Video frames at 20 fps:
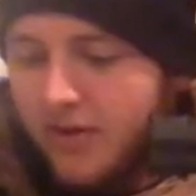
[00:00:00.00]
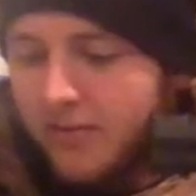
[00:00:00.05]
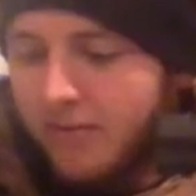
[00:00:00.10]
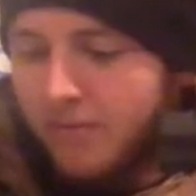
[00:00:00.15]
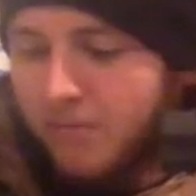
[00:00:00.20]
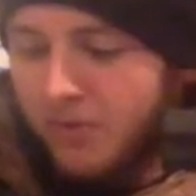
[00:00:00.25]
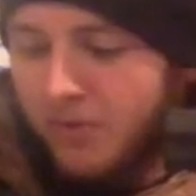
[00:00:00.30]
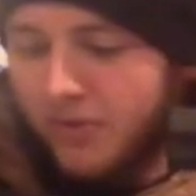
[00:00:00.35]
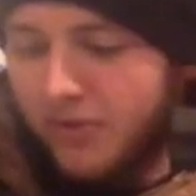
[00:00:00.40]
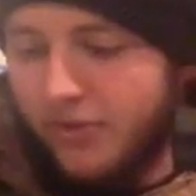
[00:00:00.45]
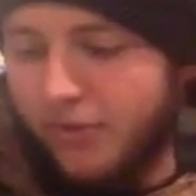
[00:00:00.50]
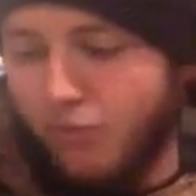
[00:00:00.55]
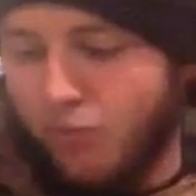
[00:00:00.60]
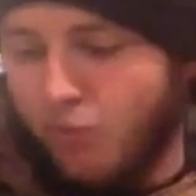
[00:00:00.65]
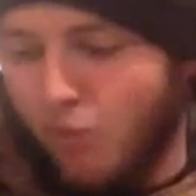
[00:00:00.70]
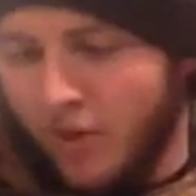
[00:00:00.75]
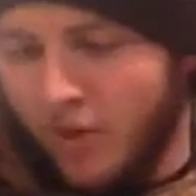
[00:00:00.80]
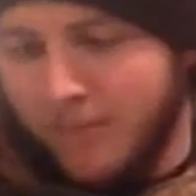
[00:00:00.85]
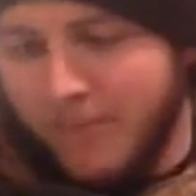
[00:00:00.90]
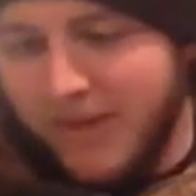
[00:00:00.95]
But
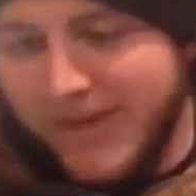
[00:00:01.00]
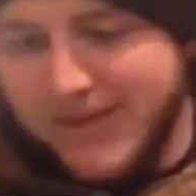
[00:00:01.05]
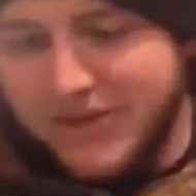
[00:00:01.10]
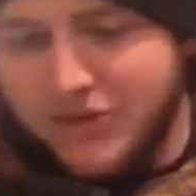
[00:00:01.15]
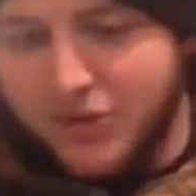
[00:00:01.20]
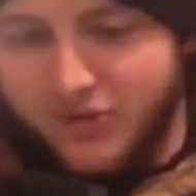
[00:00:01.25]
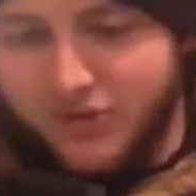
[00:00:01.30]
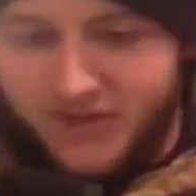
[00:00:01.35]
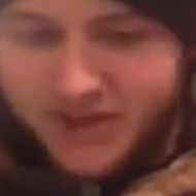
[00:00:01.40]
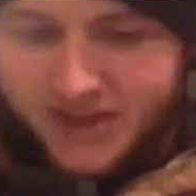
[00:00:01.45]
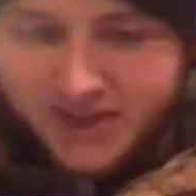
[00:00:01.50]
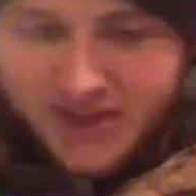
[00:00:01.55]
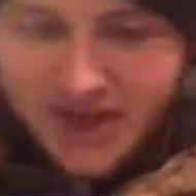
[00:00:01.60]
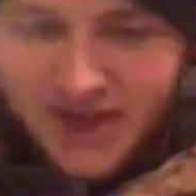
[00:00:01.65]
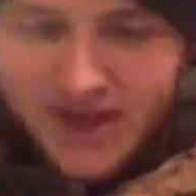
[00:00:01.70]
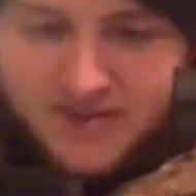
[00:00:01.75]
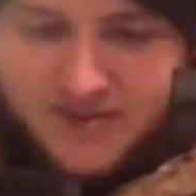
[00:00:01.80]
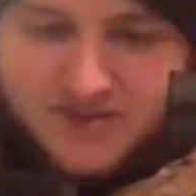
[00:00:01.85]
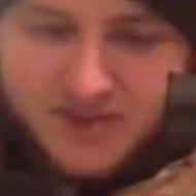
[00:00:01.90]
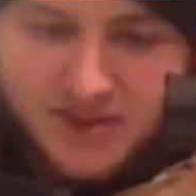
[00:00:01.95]
one major thing that
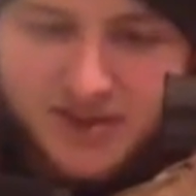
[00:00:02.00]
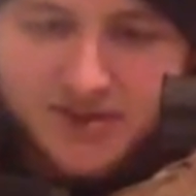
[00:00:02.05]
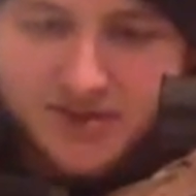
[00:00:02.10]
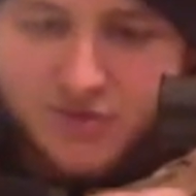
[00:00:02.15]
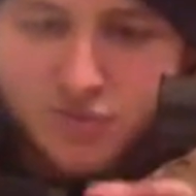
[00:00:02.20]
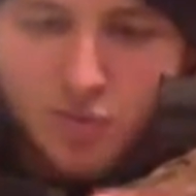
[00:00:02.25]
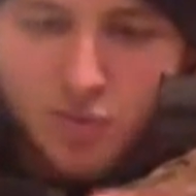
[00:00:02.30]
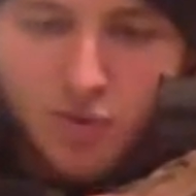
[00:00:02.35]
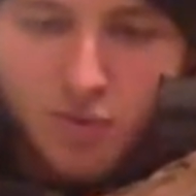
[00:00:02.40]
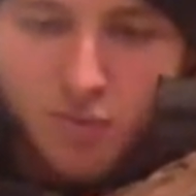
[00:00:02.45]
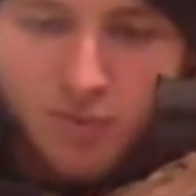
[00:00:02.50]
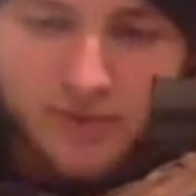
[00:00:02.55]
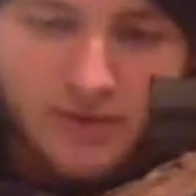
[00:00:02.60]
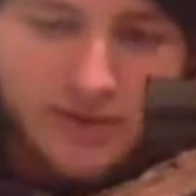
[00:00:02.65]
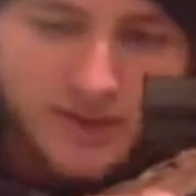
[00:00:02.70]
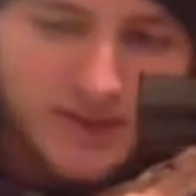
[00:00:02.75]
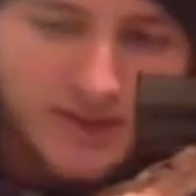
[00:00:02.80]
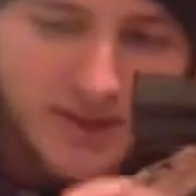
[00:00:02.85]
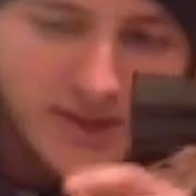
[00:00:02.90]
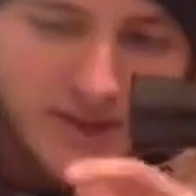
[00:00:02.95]
I see that's wrong with
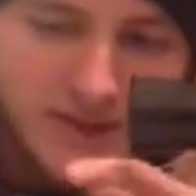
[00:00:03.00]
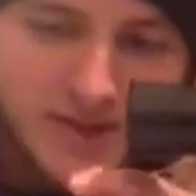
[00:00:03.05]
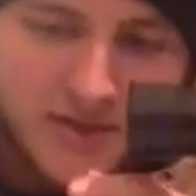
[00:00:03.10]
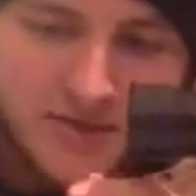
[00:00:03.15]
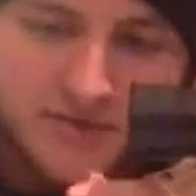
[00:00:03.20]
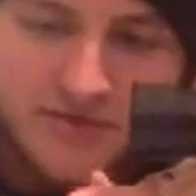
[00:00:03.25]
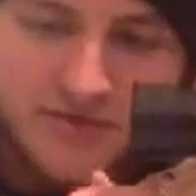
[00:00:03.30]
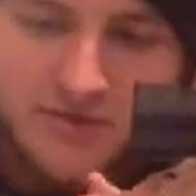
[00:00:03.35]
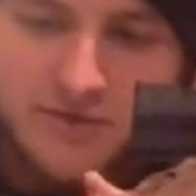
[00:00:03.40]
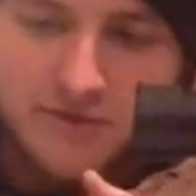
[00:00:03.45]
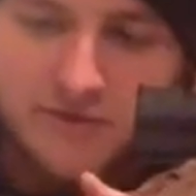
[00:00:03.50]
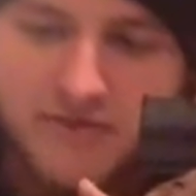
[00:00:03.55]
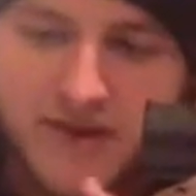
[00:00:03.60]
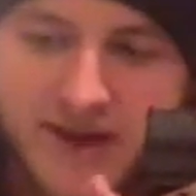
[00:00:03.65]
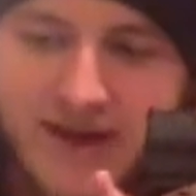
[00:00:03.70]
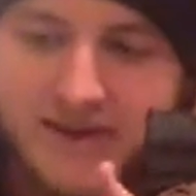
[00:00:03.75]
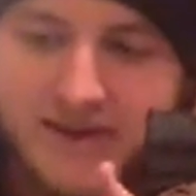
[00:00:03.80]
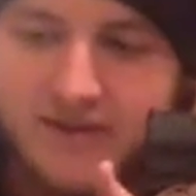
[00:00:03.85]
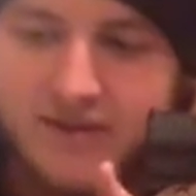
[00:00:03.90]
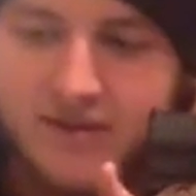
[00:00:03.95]
it is the
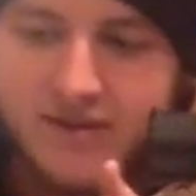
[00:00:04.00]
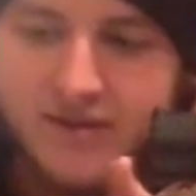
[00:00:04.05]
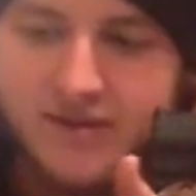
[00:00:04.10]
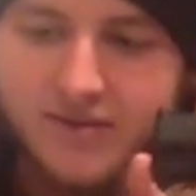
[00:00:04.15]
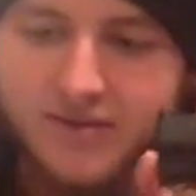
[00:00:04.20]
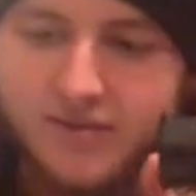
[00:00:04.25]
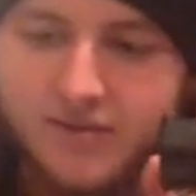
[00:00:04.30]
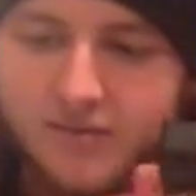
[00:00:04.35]
fact that